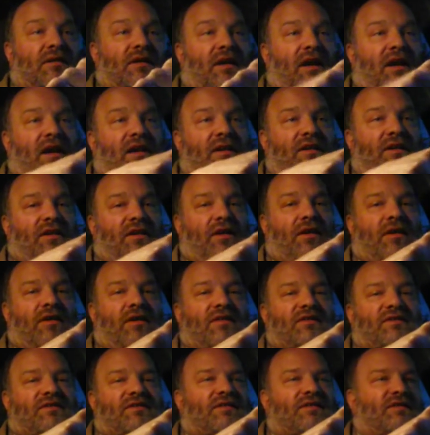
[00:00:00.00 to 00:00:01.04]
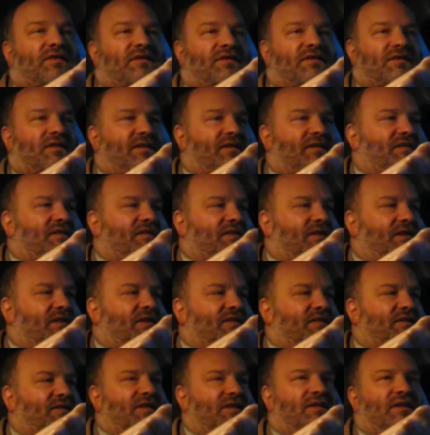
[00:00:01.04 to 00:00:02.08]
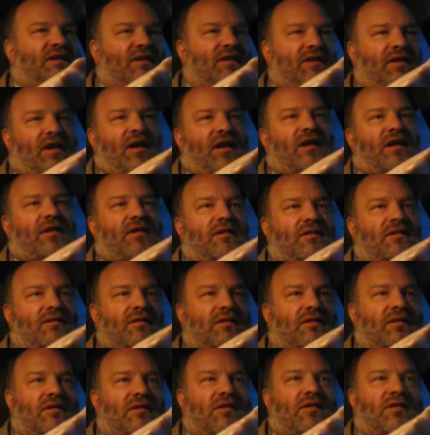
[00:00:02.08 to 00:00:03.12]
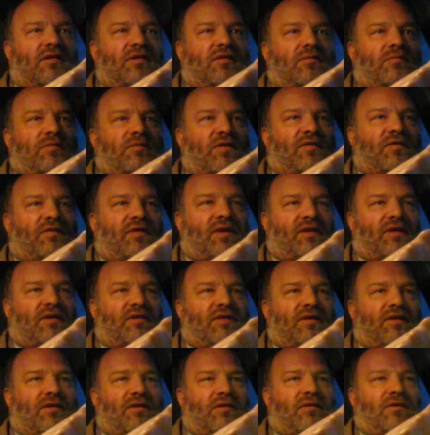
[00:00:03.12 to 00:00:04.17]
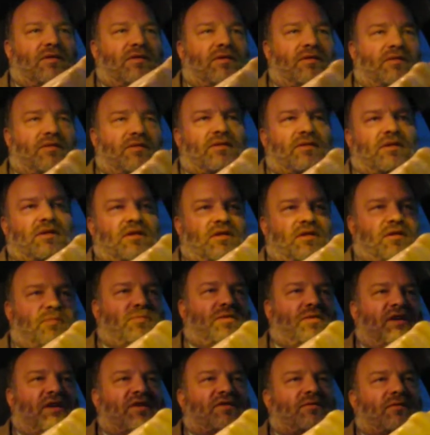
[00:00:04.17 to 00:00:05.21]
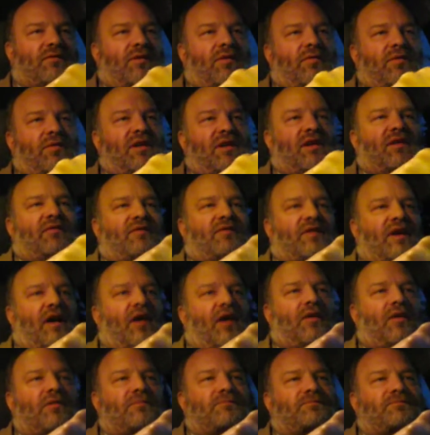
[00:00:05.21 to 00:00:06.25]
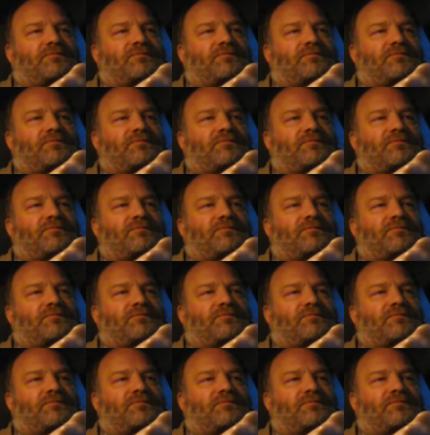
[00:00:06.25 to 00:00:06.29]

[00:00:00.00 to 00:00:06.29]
8 years since Cindy and I moved into the place where we live now.